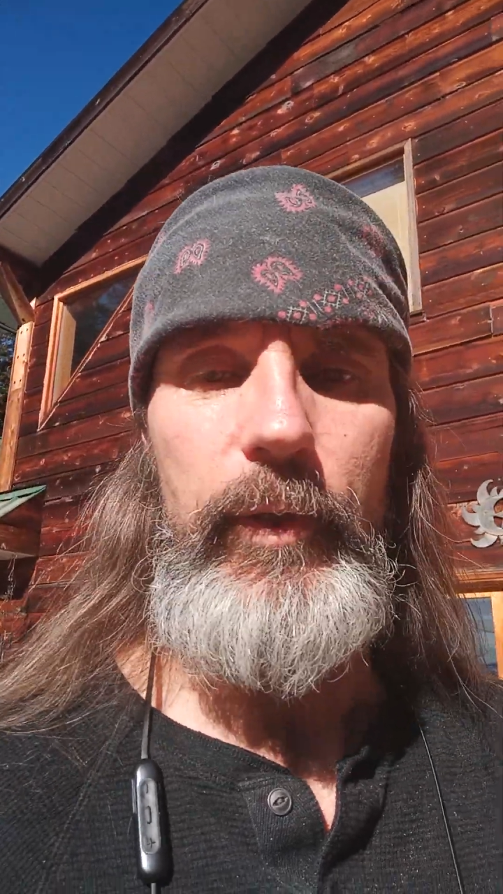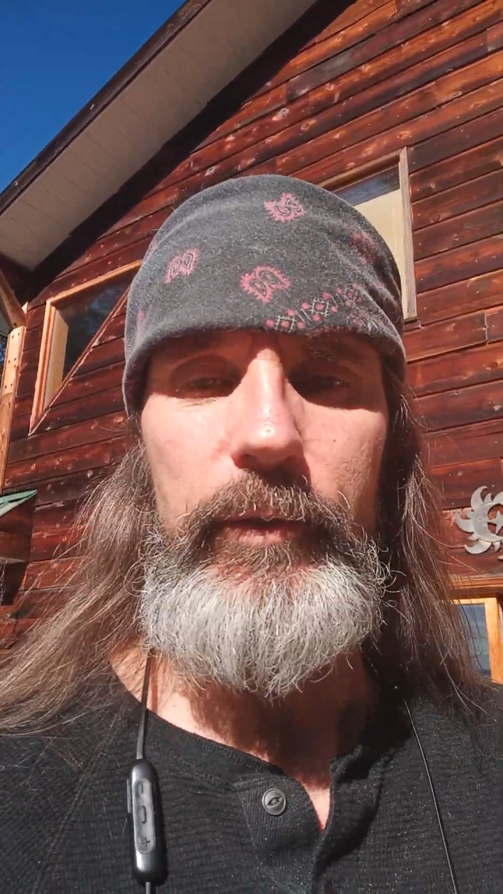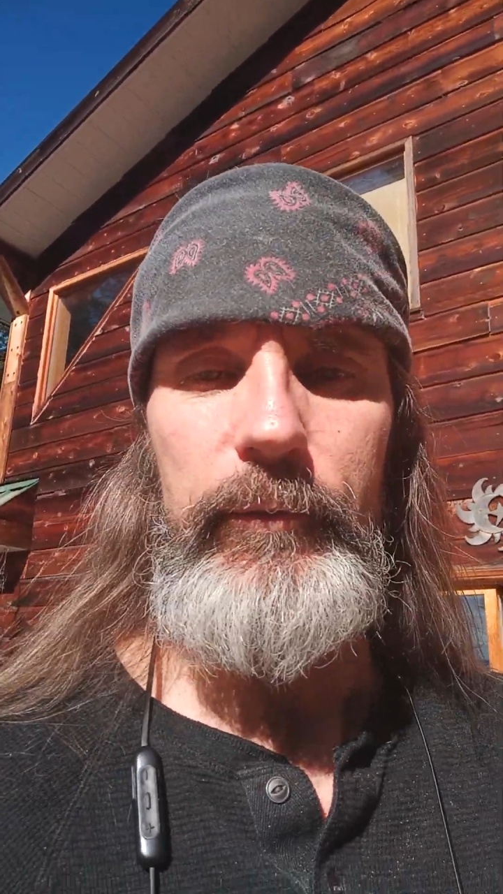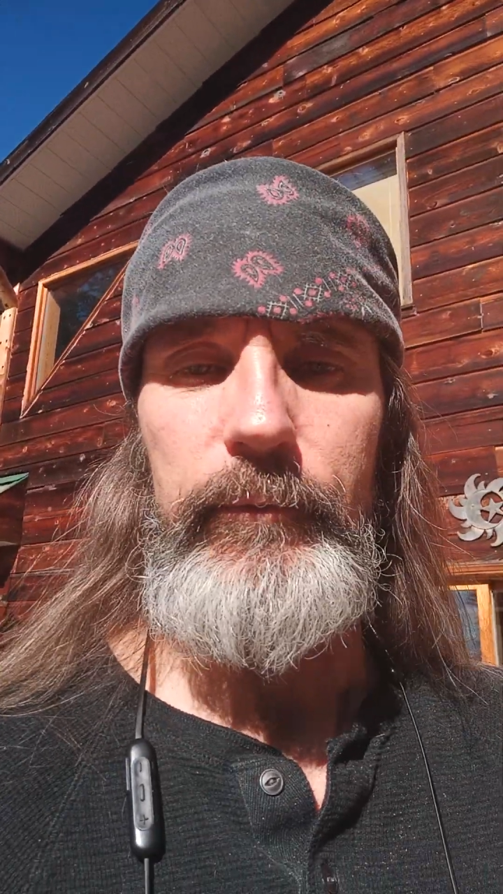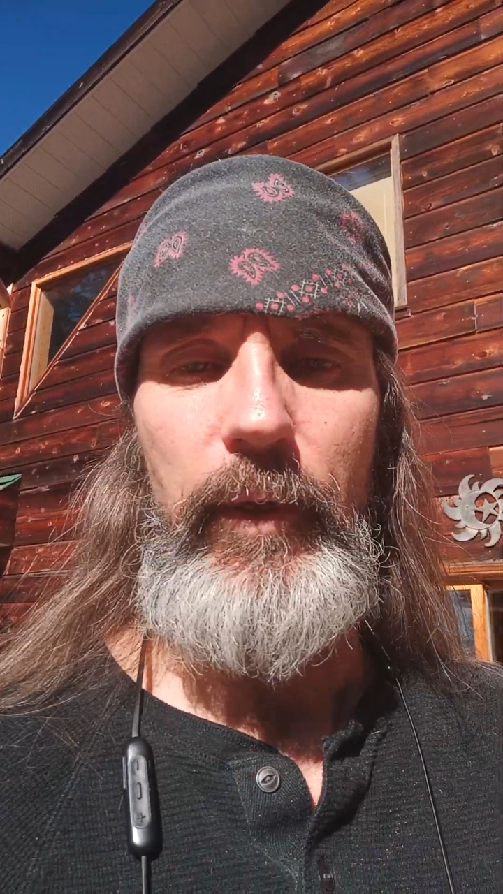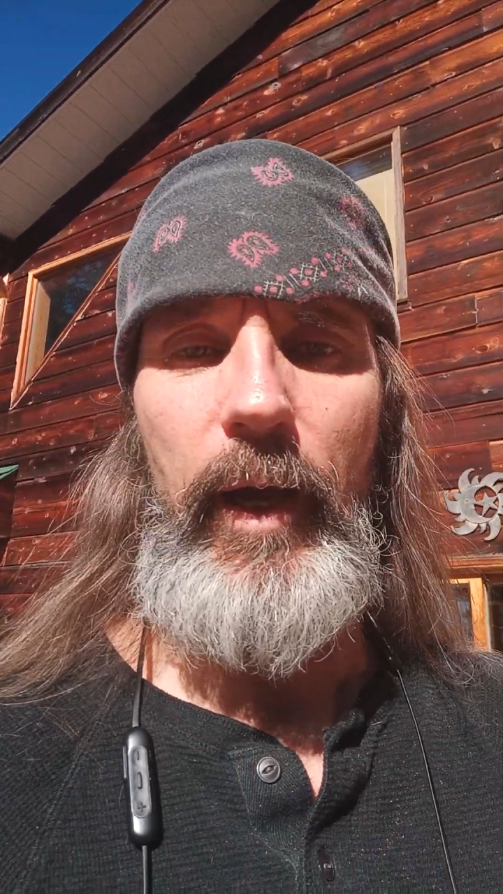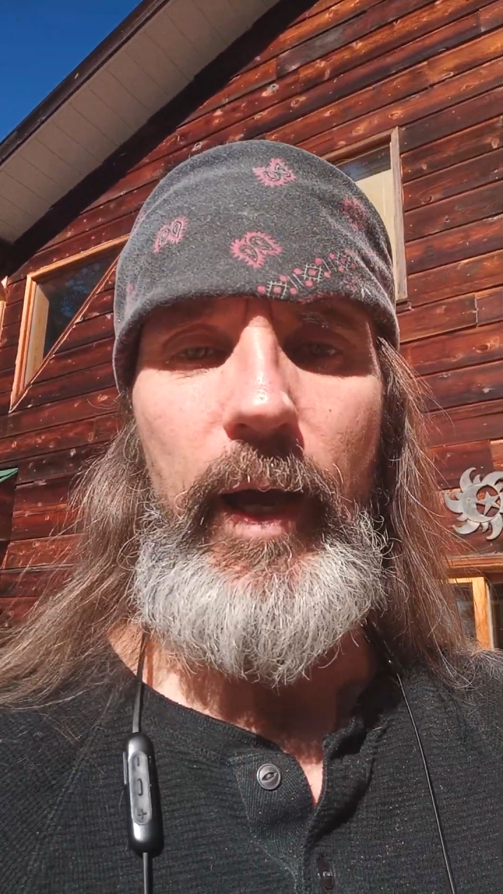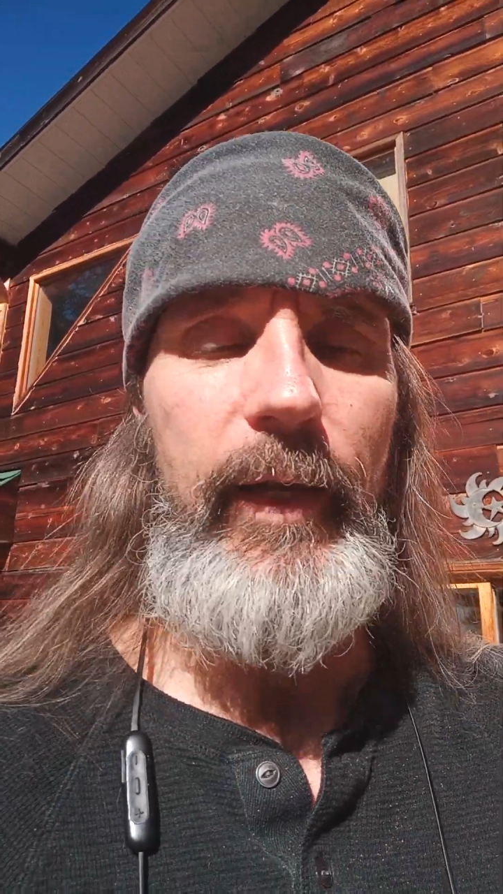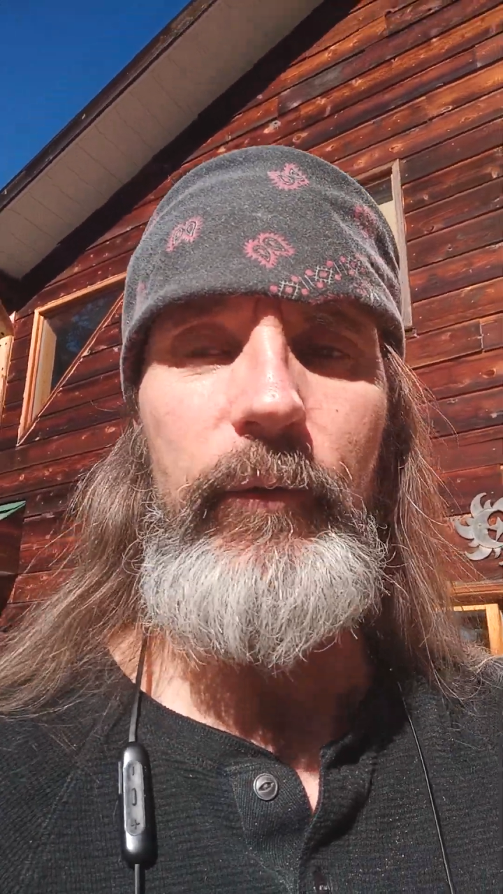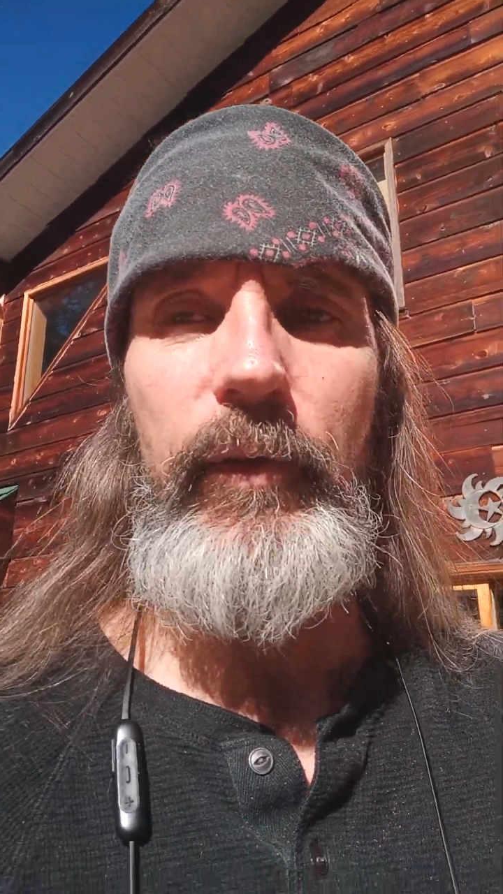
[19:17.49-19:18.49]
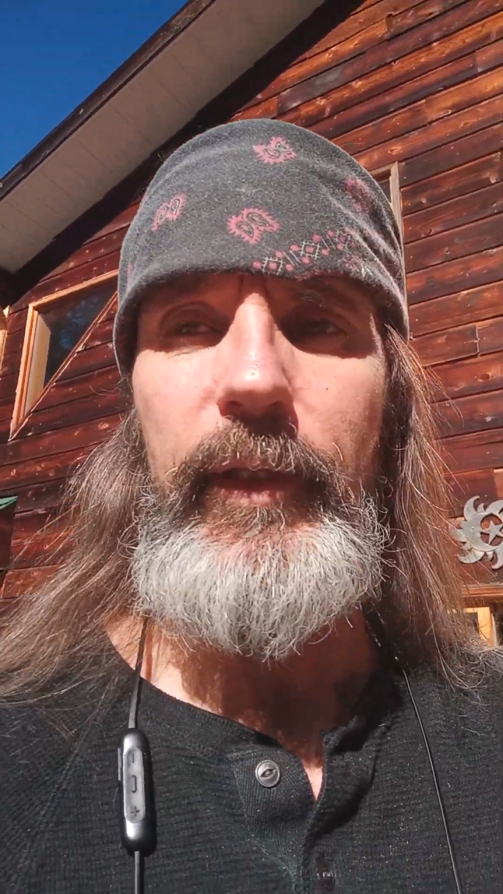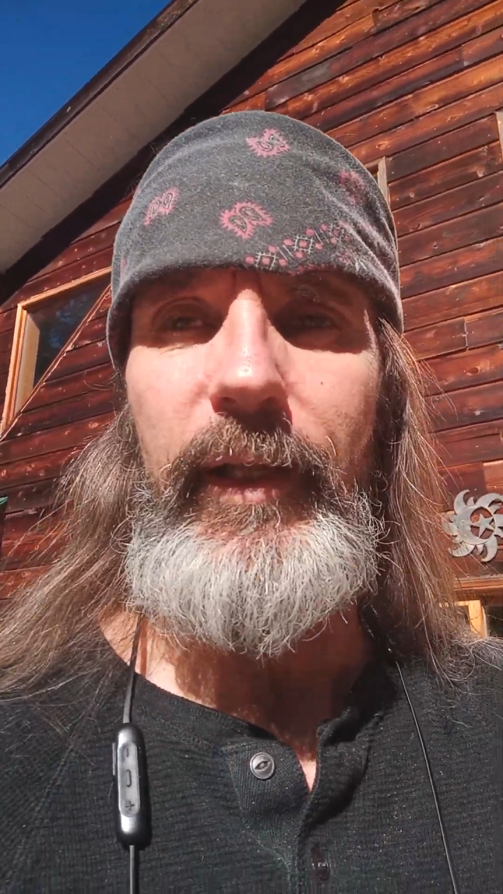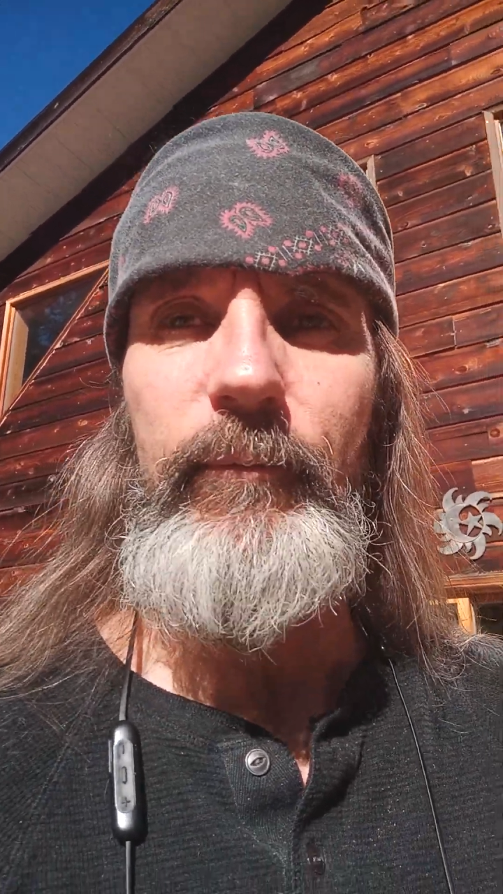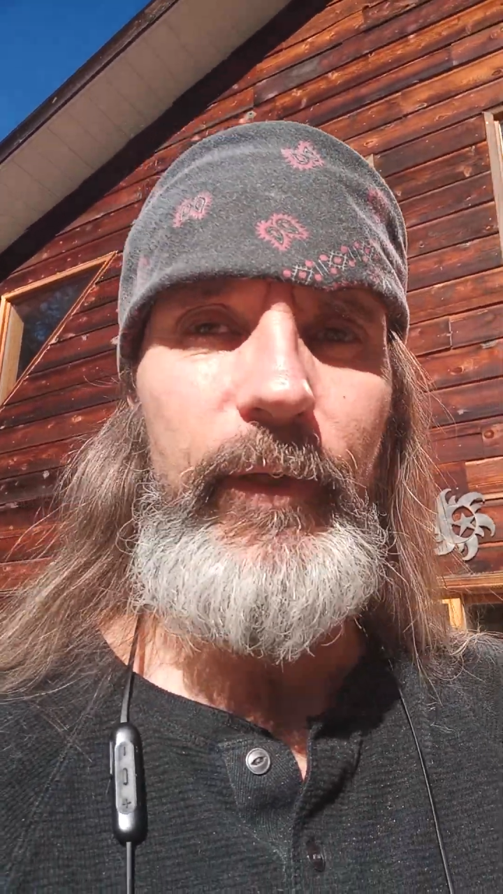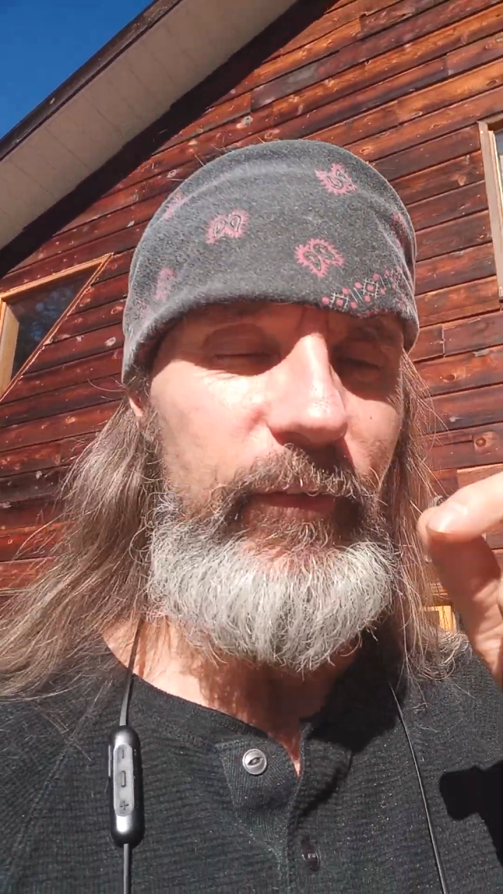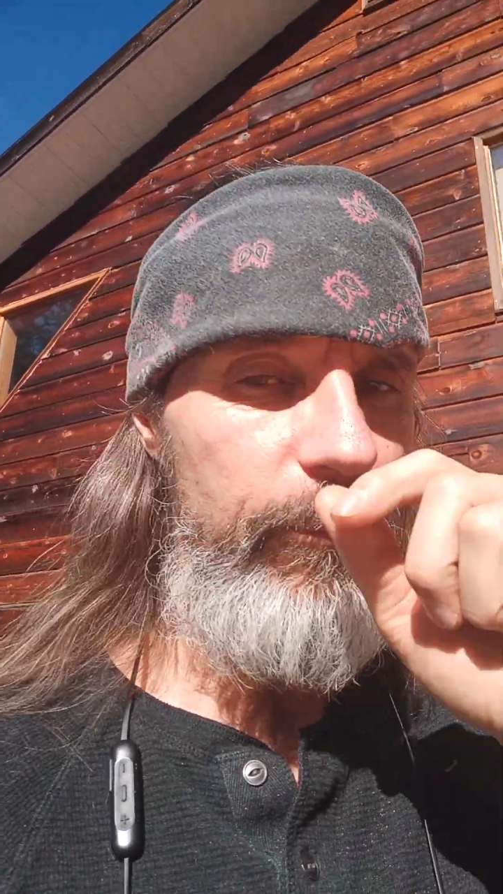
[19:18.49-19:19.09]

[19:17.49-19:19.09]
know. I don't think anybody's